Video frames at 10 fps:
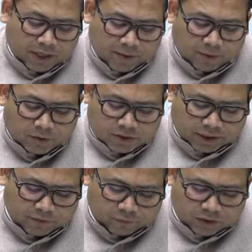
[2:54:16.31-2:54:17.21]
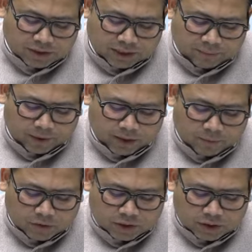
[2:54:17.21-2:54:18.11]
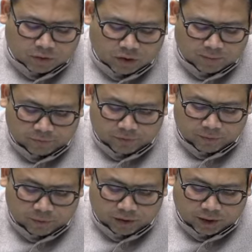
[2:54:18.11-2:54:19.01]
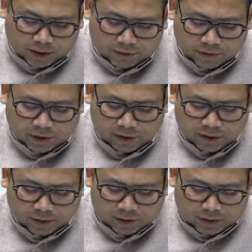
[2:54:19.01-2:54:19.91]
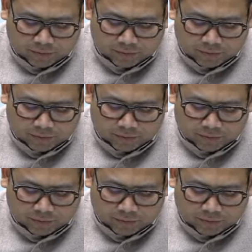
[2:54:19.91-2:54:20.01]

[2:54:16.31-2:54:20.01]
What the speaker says: Mickey Mouse sign. What is that Mickey Mouse sign? Common femoral artery.